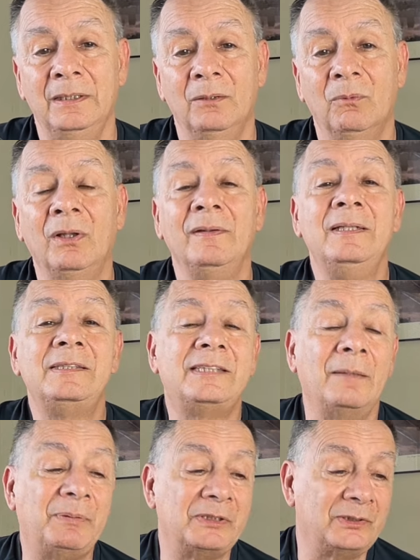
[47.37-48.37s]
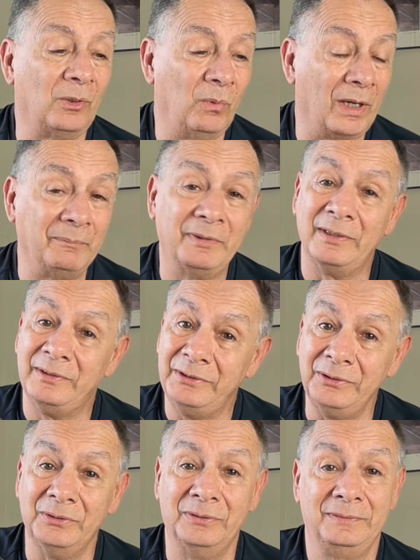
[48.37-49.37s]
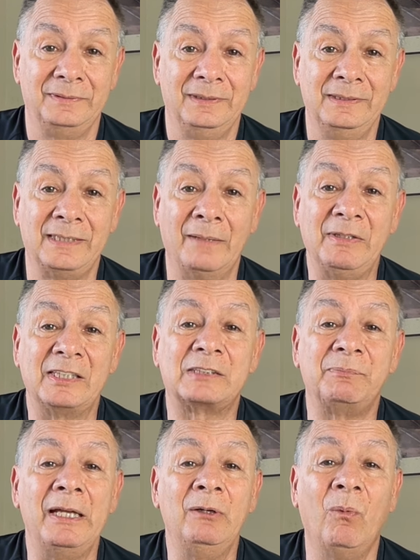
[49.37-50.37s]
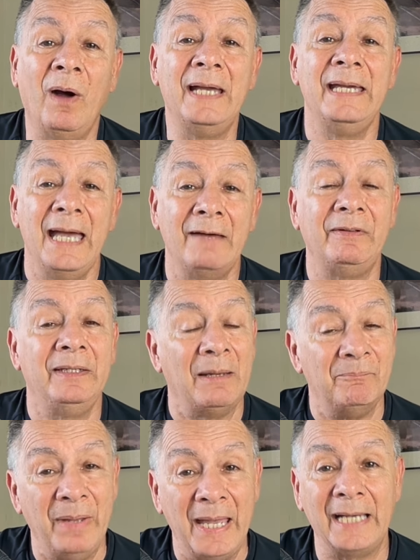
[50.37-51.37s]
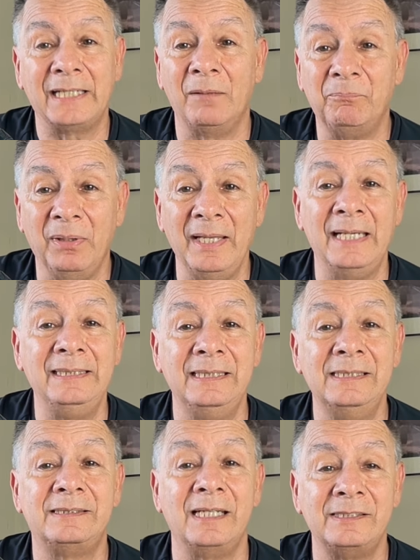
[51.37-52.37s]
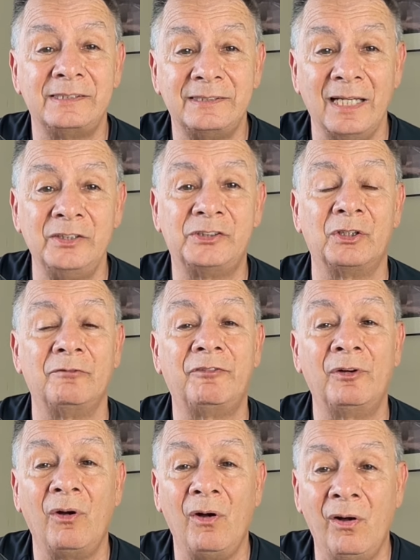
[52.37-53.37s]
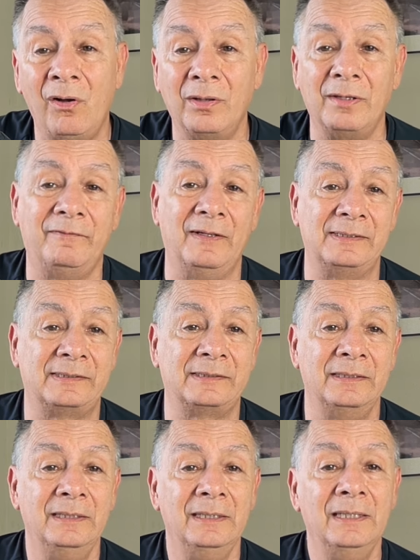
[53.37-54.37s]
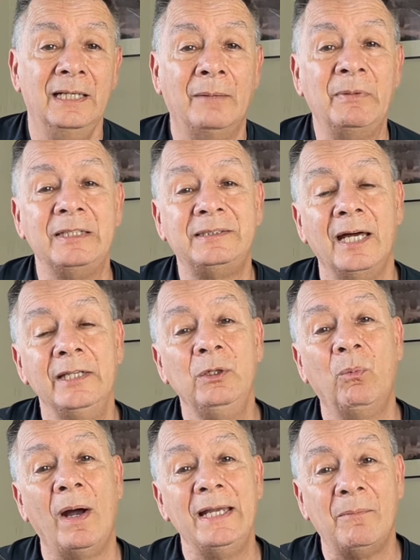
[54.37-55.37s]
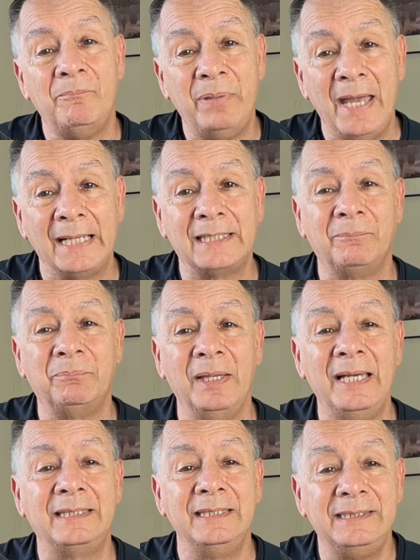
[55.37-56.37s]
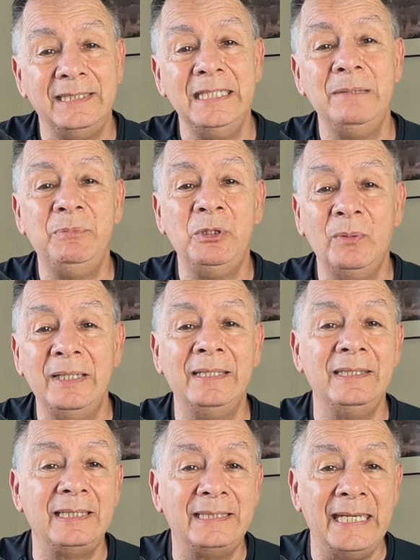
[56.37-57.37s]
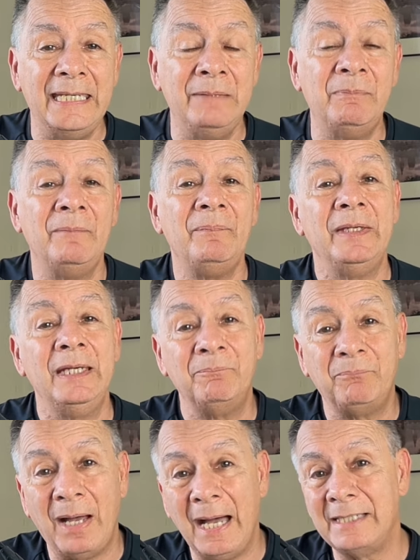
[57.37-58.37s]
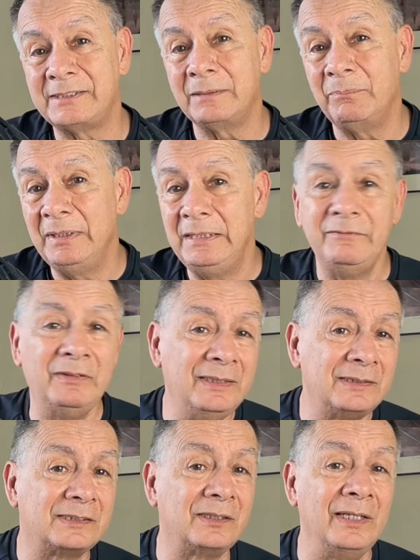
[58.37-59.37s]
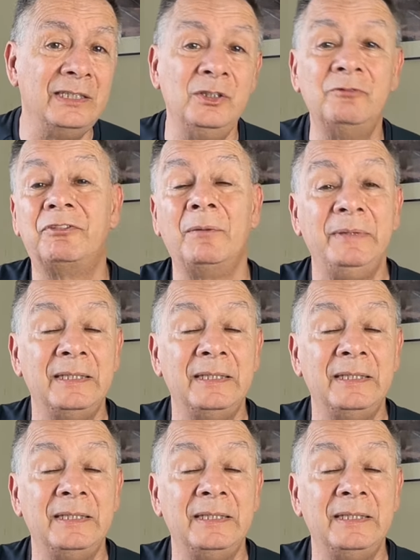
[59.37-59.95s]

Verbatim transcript: Well, in this episode, what I'm going to do is I'm going to explain why having a backup plan is essential for all of us. I'm going to tell you why a backup plan can keep you in the game and possibly even insulate you from